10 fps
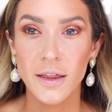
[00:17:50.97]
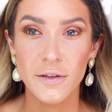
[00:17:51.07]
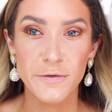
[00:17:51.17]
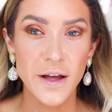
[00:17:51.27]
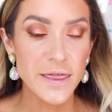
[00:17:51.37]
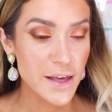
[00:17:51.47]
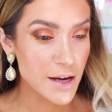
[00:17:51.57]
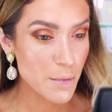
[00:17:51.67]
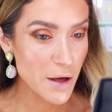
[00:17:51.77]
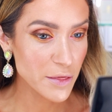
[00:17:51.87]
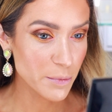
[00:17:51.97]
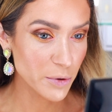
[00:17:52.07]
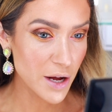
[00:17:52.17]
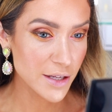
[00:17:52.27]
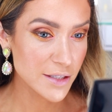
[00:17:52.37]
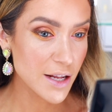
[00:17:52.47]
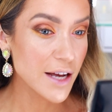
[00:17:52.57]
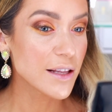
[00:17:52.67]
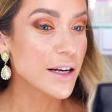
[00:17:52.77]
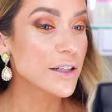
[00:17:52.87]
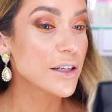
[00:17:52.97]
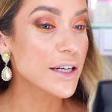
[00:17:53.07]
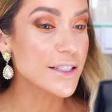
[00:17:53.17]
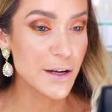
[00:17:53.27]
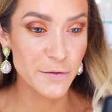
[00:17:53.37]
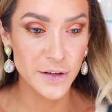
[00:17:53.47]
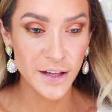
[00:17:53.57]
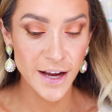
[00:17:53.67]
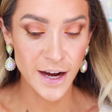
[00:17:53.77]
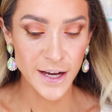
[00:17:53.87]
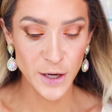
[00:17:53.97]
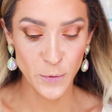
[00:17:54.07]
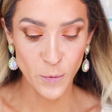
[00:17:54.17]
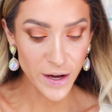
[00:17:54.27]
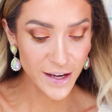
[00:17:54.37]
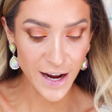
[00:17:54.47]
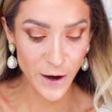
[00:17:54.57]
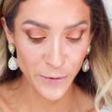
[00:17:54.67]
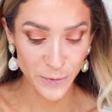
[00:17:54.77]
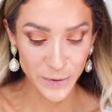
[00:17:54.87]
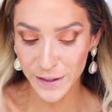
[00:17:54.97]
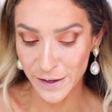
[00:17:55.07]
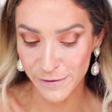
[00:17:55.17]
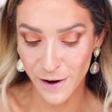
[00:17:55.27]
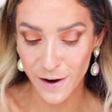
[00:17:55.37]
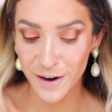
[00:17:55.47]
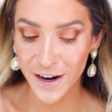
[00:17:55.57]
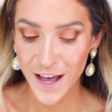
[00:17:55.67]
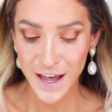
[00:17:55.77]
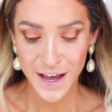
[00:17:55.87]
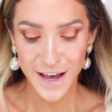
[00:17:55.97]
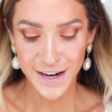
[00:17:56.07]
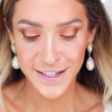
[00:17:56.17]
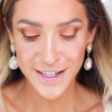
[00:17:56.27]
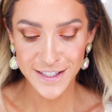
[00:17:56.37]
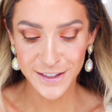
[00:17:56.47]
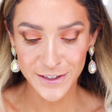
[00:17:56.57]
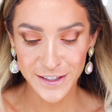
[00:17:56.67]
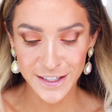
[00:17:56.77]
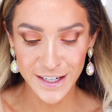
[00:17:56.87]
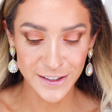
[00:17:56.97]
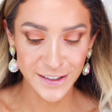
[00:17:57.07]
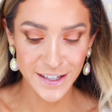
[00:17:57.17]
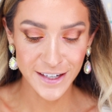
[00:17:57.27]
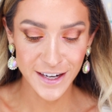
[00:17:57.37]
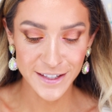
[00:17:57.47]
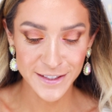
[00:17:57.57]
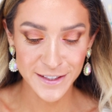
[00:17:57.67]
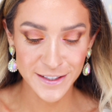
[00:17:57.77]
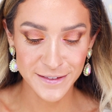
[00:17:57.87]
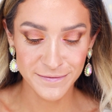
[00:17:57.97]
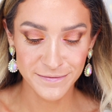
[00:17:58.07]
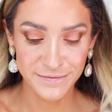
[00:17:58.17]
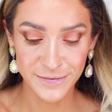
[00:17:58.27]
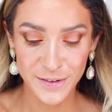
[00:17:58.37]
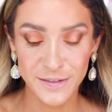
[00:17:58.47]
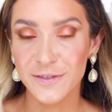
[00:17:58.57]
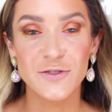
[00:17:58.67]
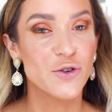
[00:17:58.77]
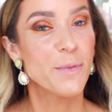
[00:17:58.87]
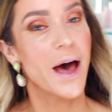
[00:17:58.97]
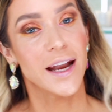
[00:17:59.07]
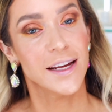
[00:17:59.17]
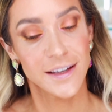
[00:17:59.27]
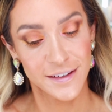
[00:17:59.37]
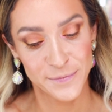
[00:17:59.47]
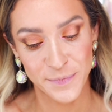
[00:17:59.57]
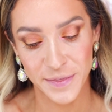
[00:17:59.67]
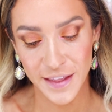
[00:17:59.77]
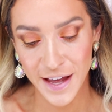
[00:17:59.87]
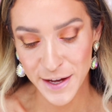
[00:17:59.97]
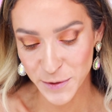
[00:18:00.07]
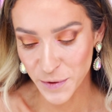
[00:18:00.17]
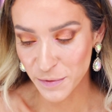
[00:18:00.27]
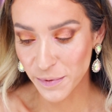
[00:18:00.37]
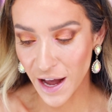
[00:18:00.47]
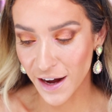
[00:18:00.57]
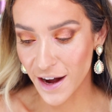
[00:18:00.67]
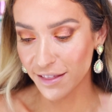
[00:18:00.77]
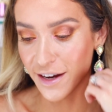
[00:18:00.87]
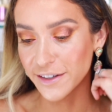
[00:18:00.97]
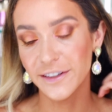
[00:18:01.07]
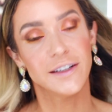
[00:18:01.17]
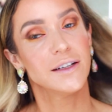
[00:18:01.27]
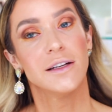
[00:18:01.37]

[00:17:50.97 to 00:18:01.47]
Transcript: The fun thing about the bronze eyeliner is I feel like I can wing it out really far and it doesn't look nearly as dramatic as with black eyeliner.